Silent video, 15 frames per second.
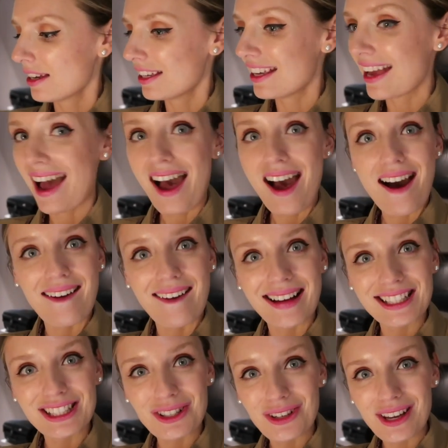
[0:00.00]

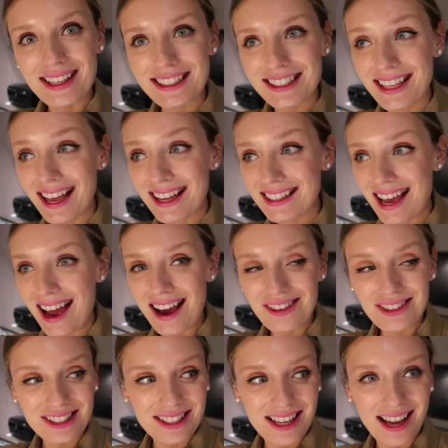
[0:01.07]
Yeah, so let's get
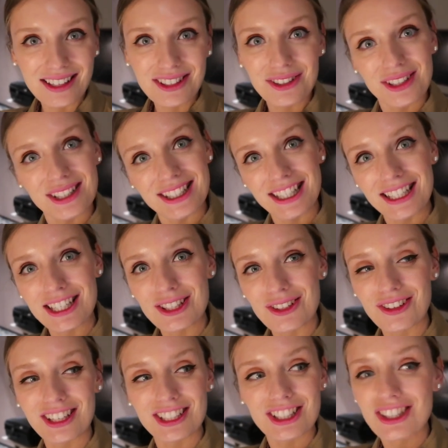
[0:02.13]
outside. So the city is
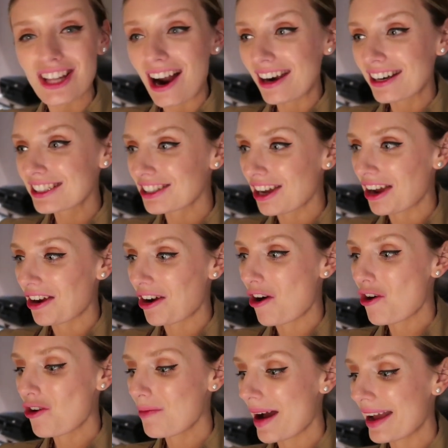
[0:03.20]
already dark, so I
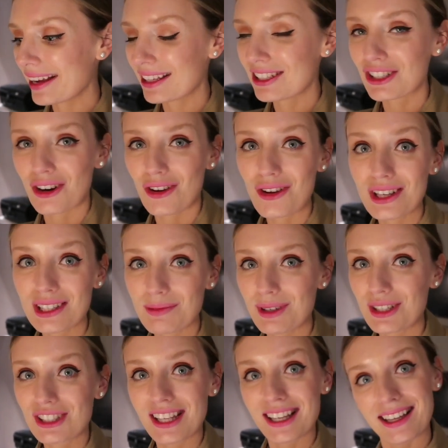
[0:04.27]
hope I can show you as
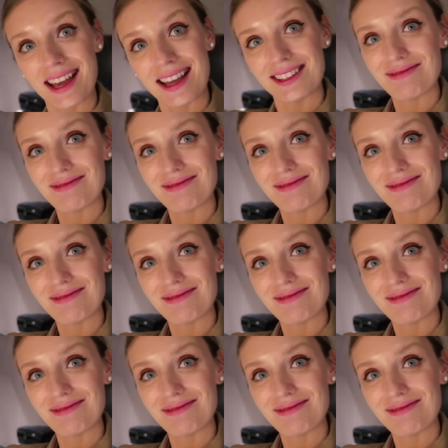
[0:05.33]
much as I can.